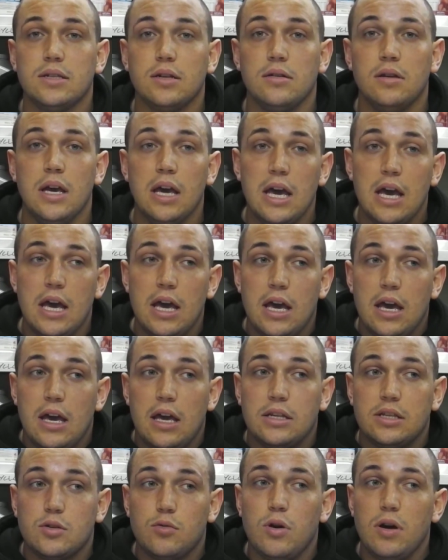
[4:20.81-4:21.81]
So
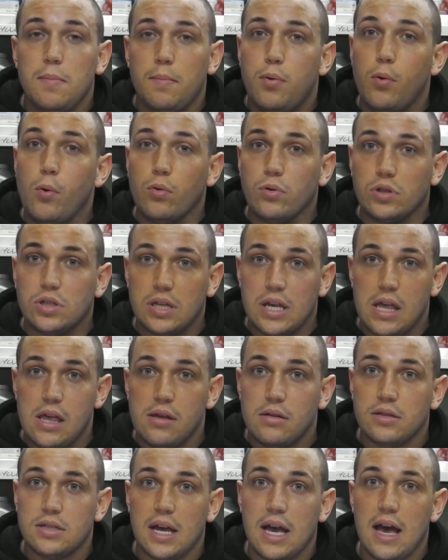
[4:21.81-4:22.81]
it's quite important
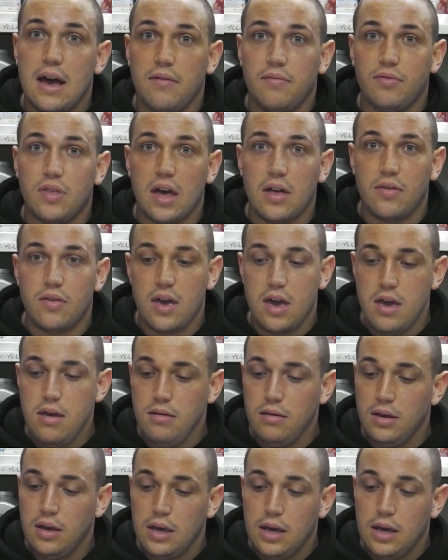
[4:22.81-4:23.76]
to have that there.